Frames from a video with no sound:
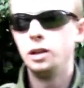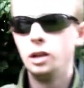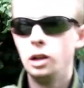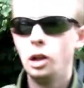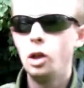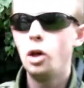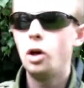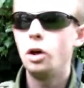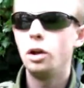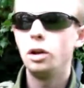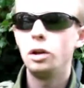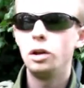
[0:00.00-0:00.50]

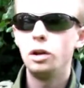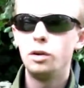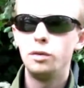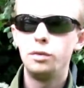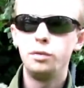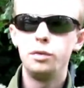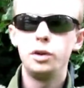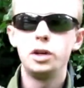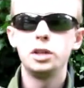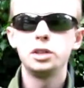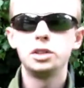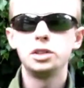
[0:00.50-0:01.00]
lot
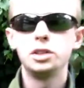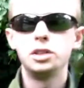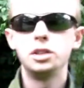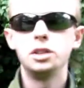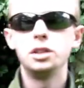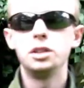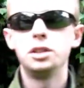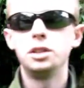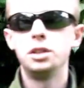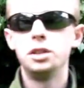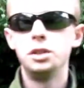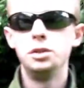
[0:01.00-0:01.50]

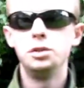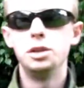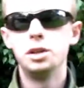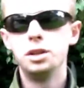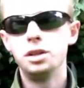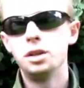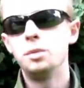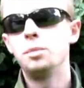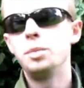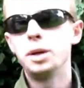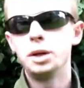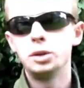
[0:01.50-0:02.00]
faster using the
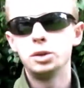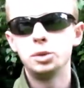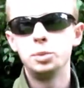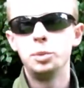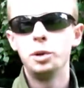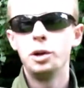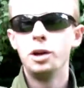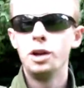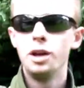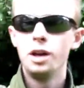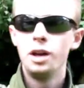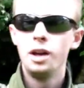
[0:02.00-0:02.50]
dump pouch, but